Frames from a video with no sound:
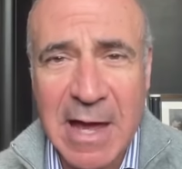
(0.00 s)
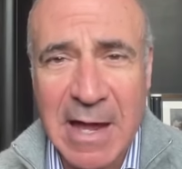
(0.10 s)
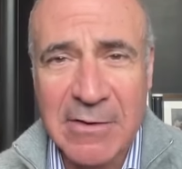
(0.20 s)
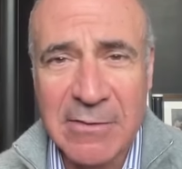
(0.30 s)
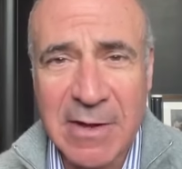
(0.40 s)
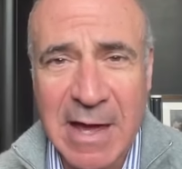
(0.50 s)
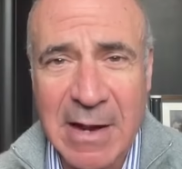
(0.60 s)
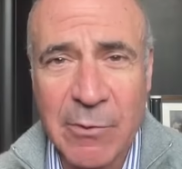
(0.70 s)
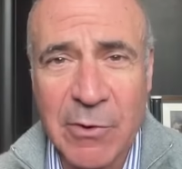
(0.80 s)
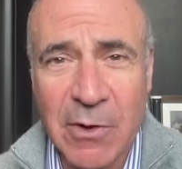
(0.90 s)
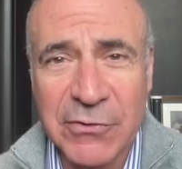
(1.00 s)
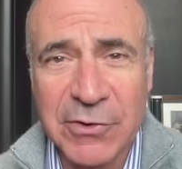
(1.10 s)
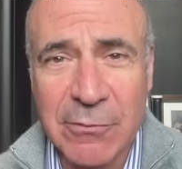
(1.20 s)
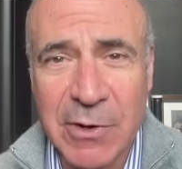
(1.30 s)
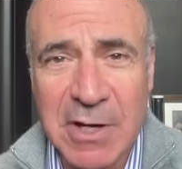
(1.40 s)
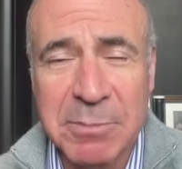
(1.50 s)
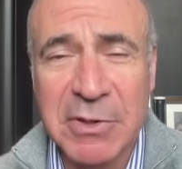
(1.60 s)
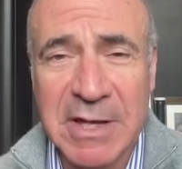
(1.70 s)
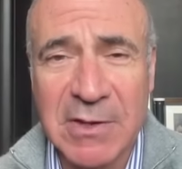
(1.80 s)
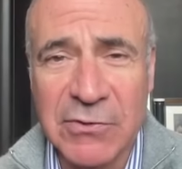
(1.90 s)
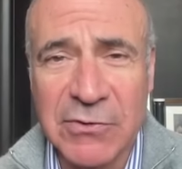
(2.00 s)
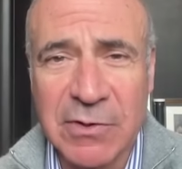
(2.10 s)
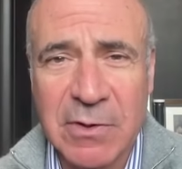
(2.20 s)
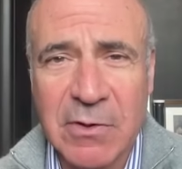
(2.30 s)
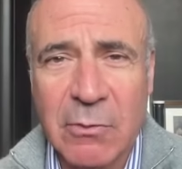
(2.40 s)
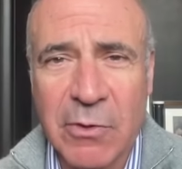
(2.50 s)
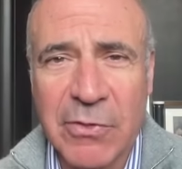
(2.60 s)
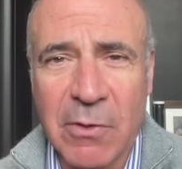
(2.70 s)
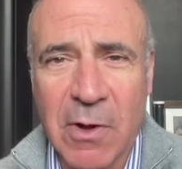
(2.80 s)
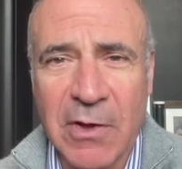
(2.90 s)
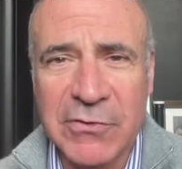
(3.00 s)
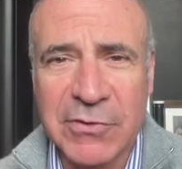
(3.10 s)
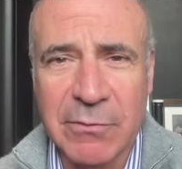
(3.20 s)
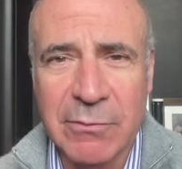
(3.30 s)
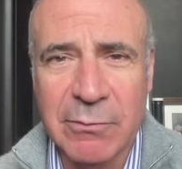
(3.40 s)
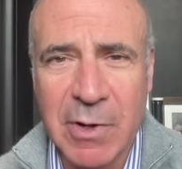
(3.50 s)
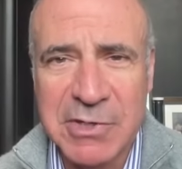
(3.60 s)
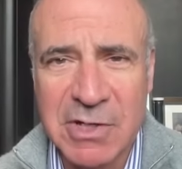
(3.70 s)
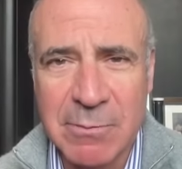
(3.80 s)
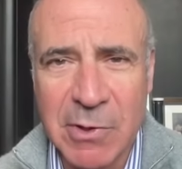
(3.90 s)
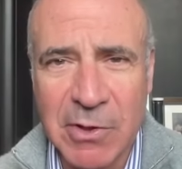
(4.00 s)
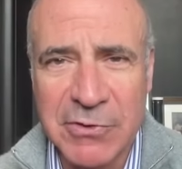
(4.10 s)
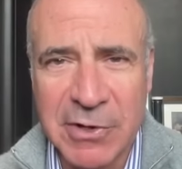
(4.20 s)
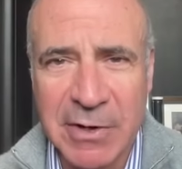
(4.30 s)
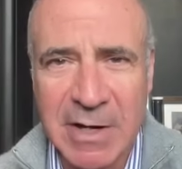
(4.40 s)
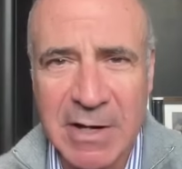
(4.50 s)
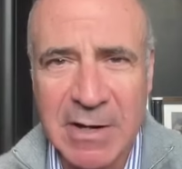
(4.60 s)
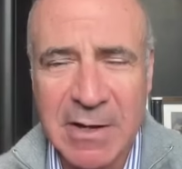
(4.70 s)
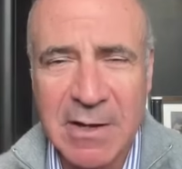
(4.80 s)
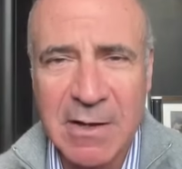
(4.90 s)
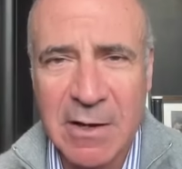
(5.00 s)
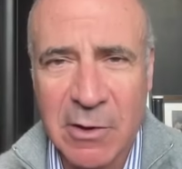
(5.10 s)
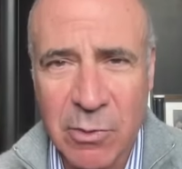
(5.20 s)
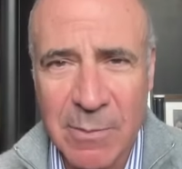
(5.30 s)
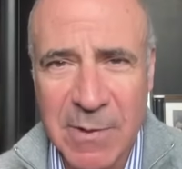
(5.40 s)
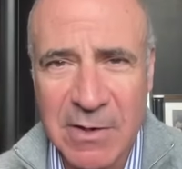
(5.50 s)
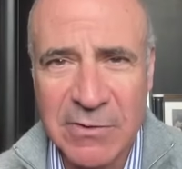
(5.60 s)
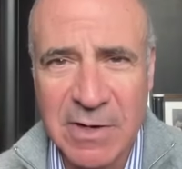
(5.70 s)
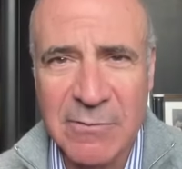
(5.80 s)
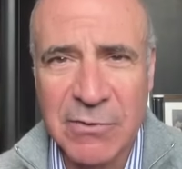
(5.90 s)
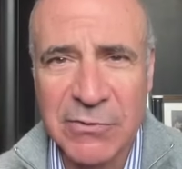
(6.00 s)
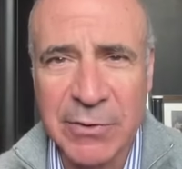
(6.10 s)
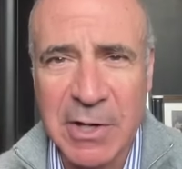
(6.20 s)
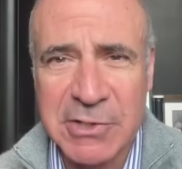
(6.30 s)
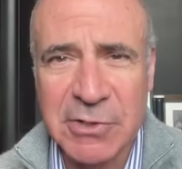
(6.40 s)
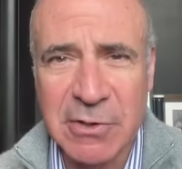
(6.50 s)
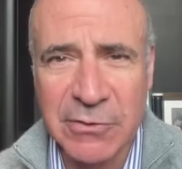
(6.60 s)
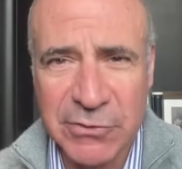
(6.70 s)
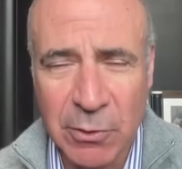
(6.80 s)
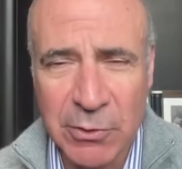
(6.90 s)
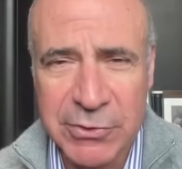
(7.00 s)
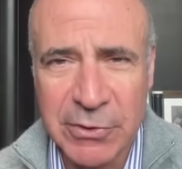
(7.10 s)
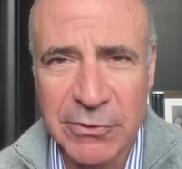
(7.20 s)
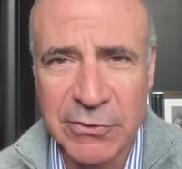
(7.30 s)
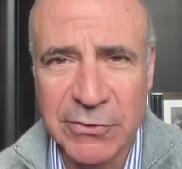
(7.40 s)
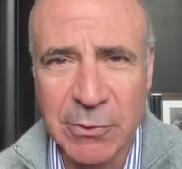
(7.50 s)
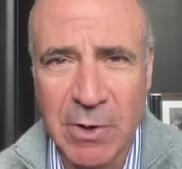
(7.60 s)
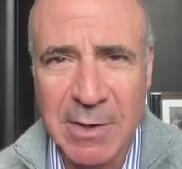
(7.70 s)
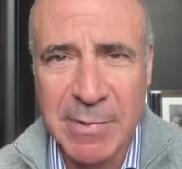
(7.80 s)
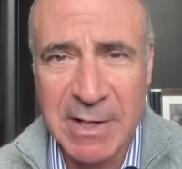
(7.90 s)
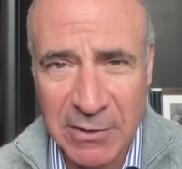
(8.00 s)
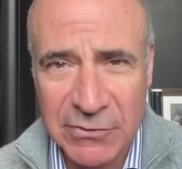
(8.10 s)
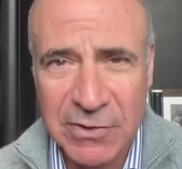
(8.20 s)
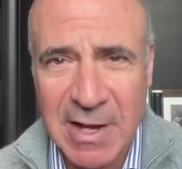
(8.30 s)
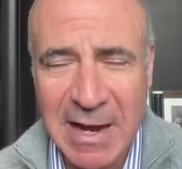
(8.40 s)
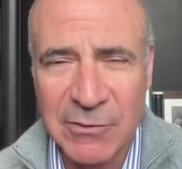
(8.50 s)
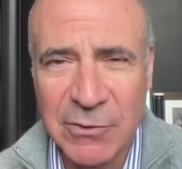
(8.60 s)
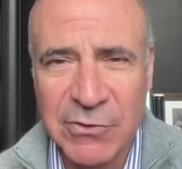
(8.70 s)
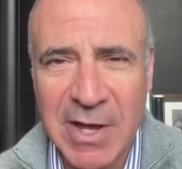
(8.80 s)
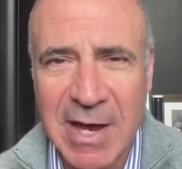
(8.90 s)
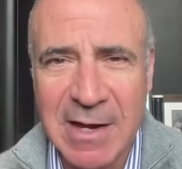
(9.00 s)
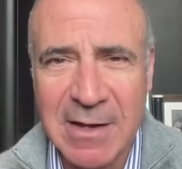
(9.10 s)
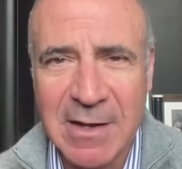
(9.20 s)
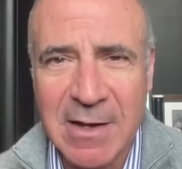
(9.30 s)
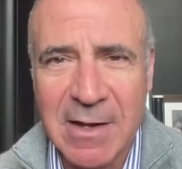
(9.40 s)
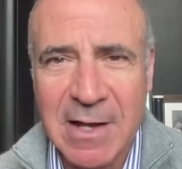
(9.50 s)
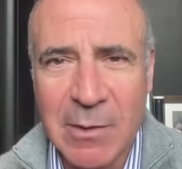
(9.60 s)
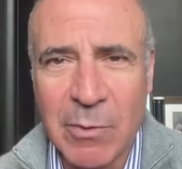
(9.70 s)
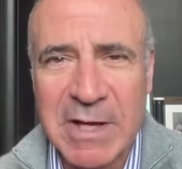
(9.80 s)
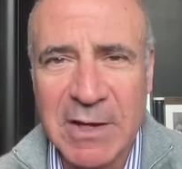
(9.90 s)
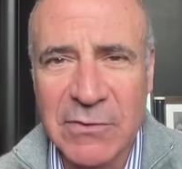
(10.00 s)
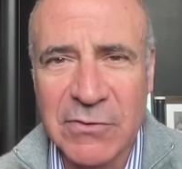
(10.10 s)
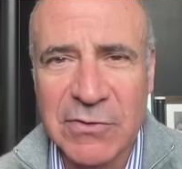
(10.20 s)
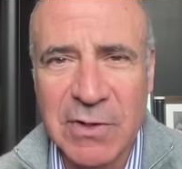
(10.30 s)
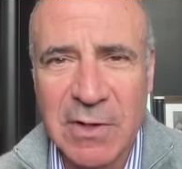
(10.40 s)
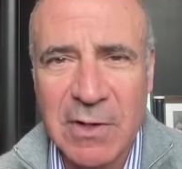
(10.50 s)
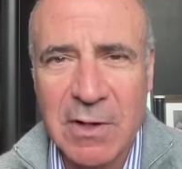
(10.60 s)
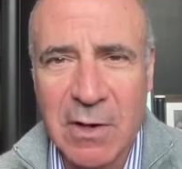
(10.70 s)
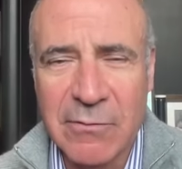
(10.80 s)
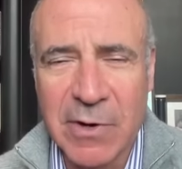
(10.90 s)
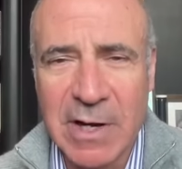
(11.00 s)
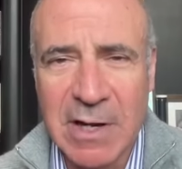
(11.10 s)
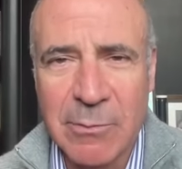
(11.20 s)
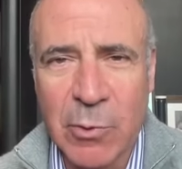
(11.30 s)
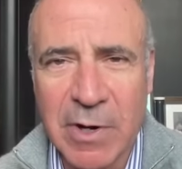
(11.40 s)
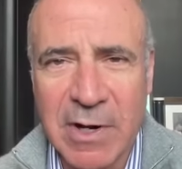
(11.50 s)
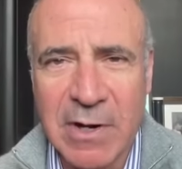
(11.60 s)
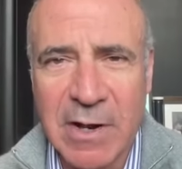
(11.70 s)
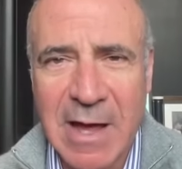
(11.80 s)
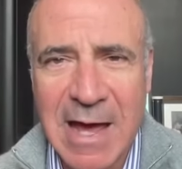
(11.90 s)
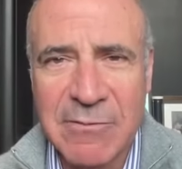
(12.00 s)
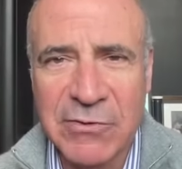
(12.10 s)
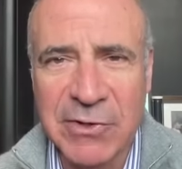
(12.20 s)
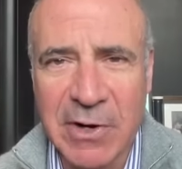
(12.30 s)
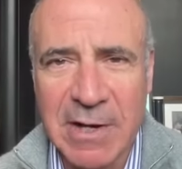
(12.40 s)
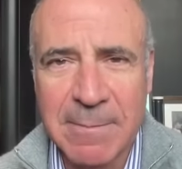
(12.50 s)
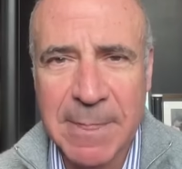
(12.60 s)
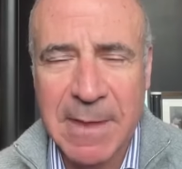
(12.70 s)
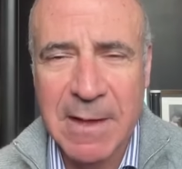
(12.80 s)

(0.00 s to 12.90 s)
And, and we're also very pleased with the loss of Russian military equipment and infrastructure and soldiers and so on, because as you say, it weakens a very important adversary.